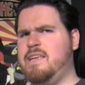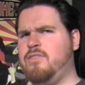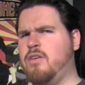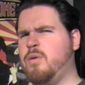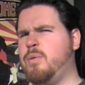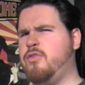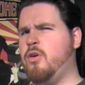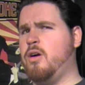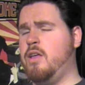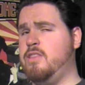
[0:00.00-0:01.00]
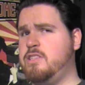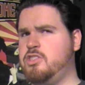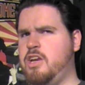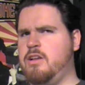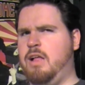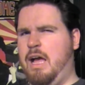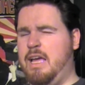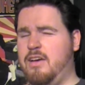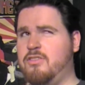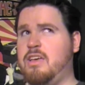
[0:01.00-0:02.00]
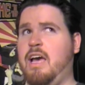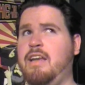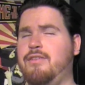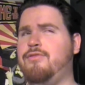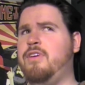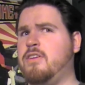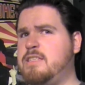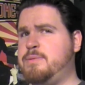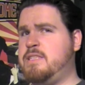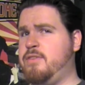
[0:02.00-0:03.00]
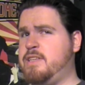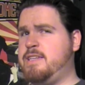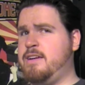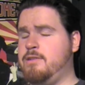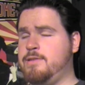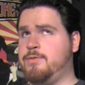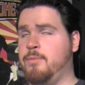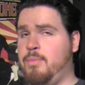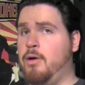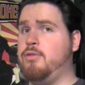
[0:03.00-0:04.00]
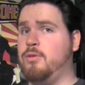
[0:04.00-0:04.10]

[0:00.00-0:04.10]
I've covered before on this channel, I have kind of very specific standards for both